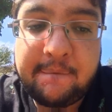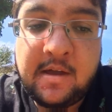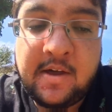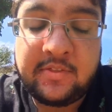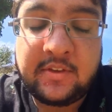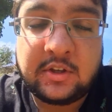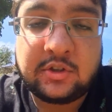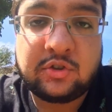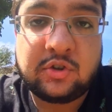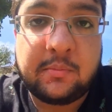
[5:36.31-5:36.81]
I
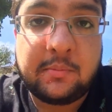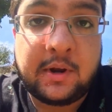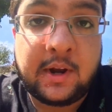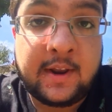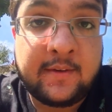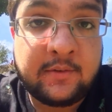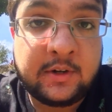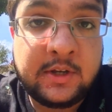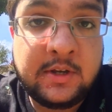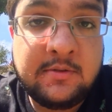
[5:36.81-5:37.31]
think Tom
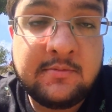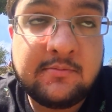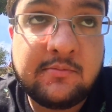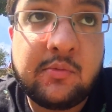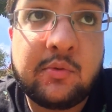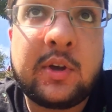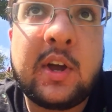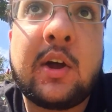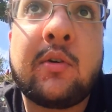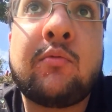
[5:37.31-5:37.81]
Cleverley
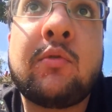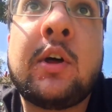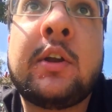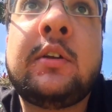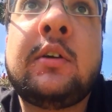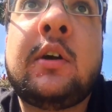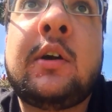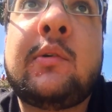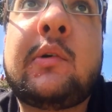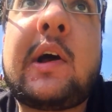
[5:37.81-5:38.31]
will get a
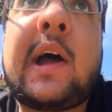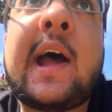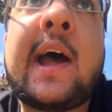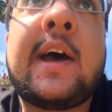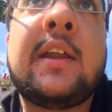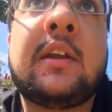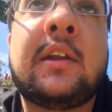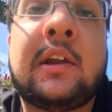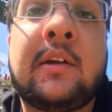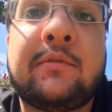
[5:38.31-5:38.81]
run out,
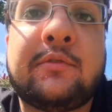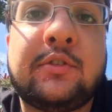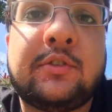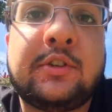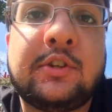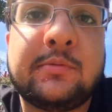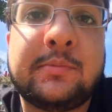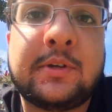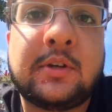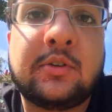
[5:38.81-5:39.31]
and I'd love to
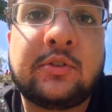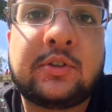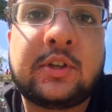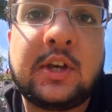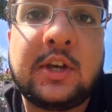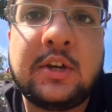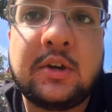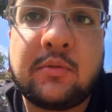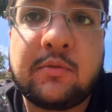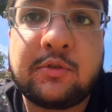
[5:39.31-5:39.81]
see Dominguez
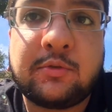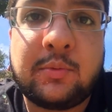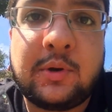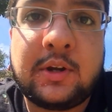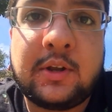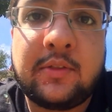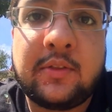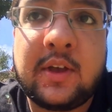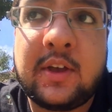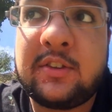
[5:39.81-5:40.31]
Quina as
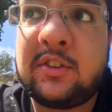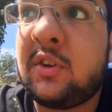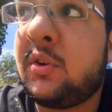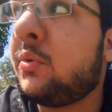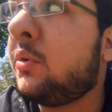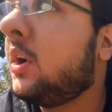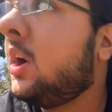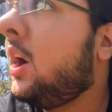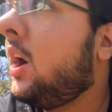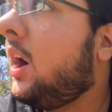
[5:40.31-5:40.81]
well in there.
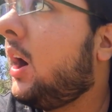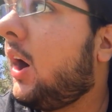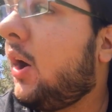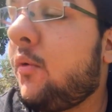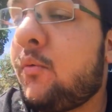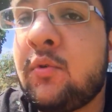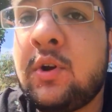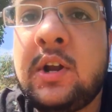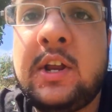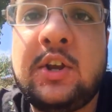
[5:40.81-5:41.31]
So
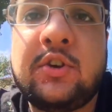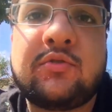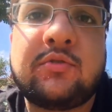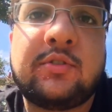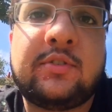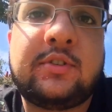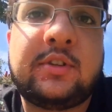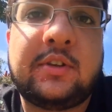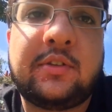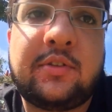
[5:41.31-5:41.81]
a really
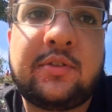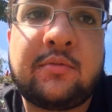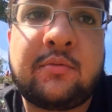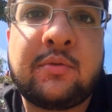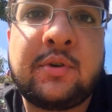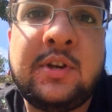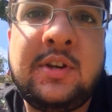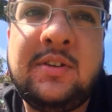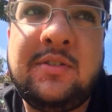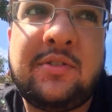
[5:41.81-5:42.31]
interesting
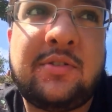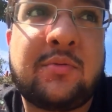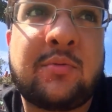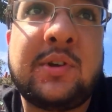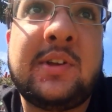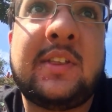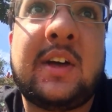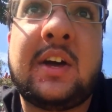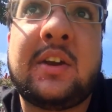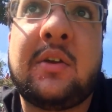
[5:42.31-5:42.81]
three
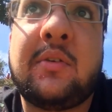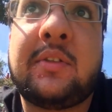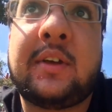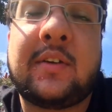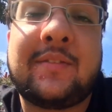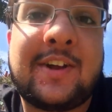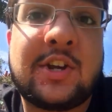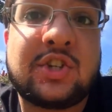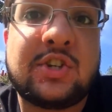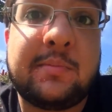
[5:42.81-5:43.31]
that I don't
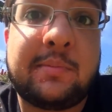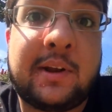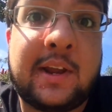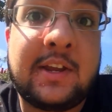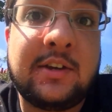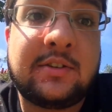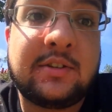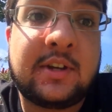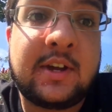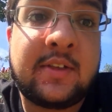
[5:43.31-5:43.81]
think I've actually
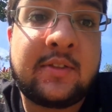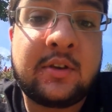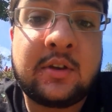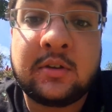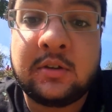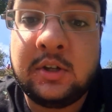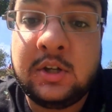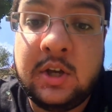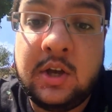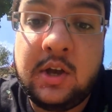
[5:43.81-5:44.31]
played together.